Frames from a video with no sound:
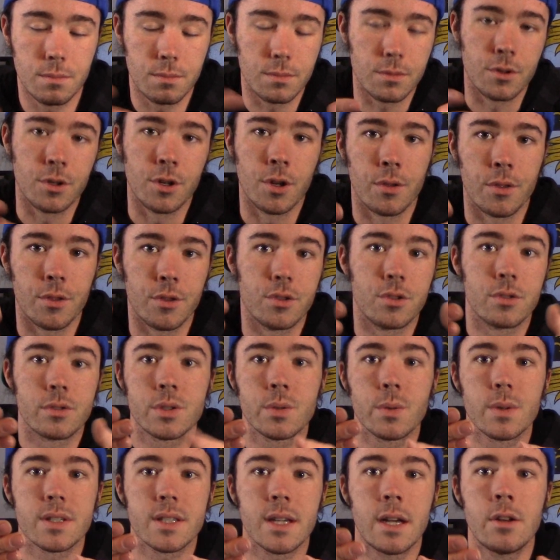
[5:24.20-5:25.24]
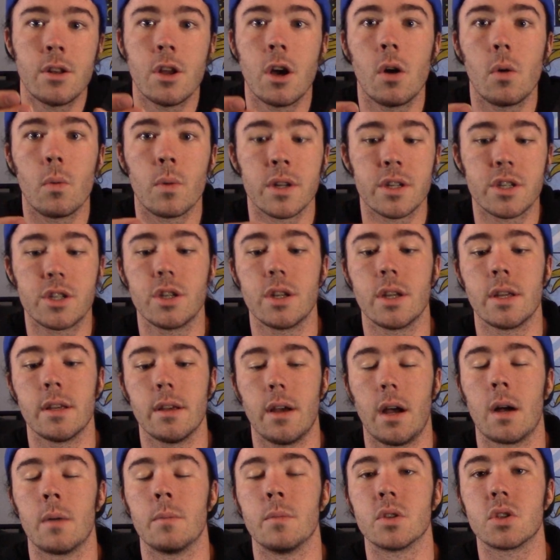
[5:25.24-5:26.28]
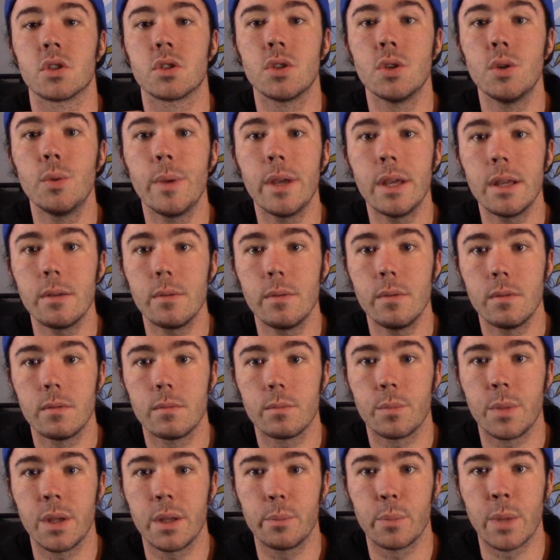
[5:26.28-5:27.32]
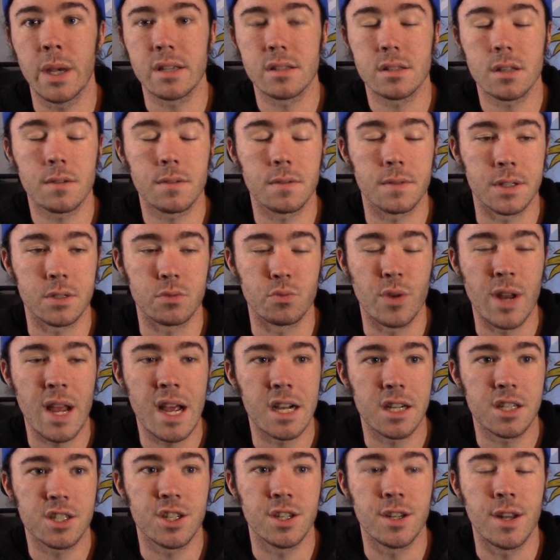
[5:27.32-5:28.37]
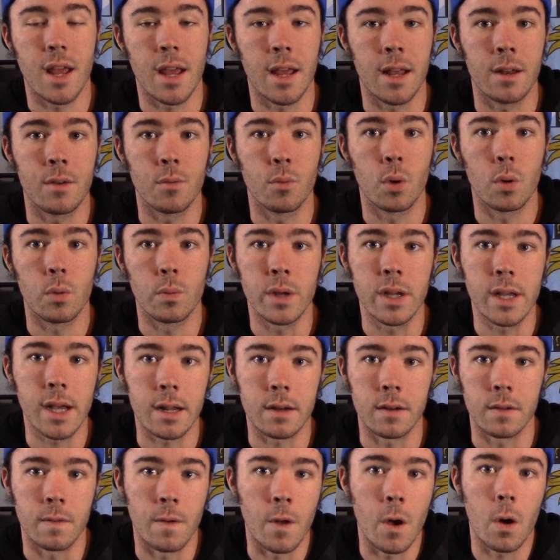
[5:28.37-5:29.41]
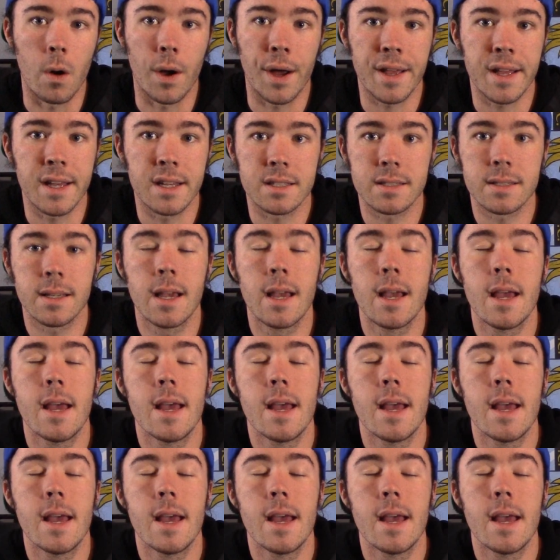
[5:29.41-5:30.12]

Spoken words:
the suicide note, which I'm assuming, based off of his reaction and what we kind of know, I guess,